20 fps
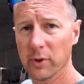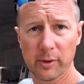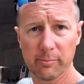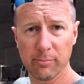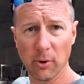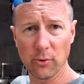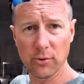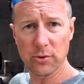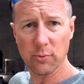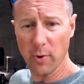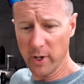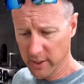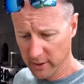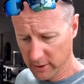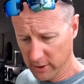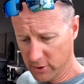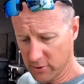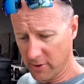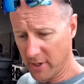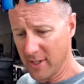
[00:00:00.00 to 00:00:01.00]
where boats
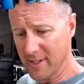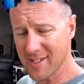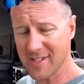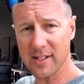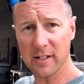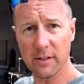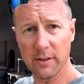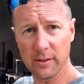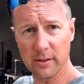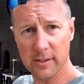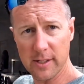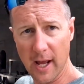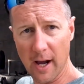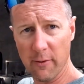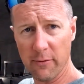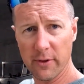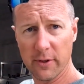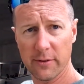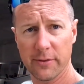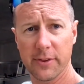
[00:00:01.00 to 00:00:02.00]
waiting to transit
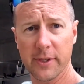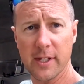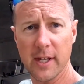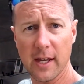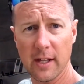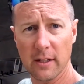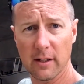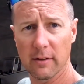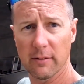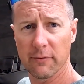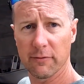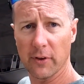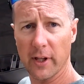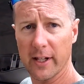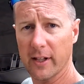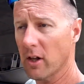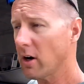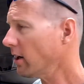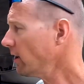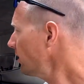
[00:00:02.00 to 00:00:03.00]
down the 8
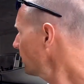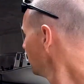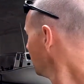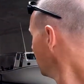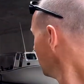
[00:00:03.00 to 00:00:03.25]
flight lock